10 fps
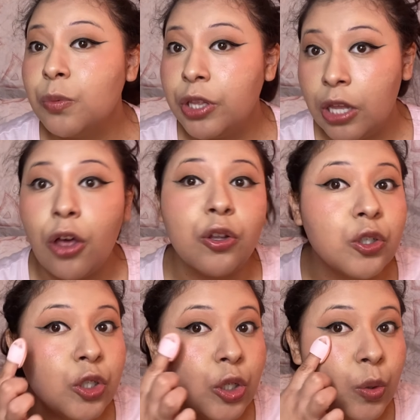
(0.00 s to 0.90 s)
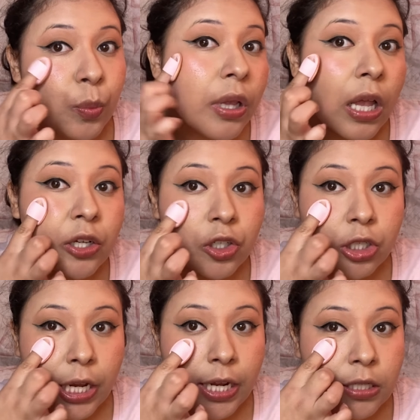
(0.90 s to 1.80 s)
with the other two blush
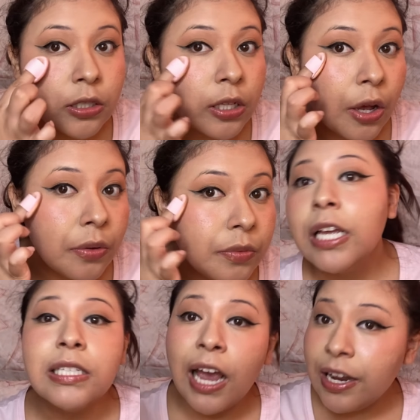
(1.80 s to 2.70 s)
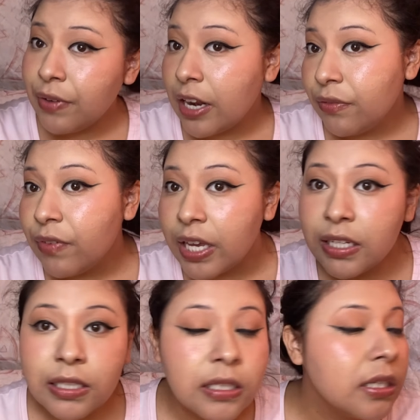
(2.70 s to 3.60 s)
shades. So it's kind of getting
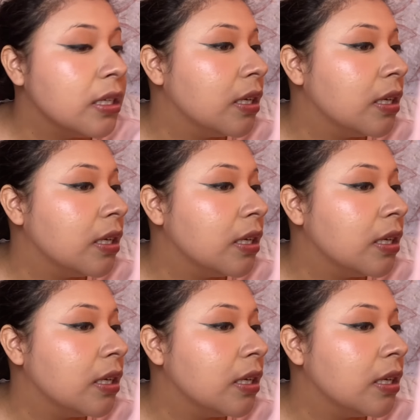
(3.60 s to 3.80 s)
fixed.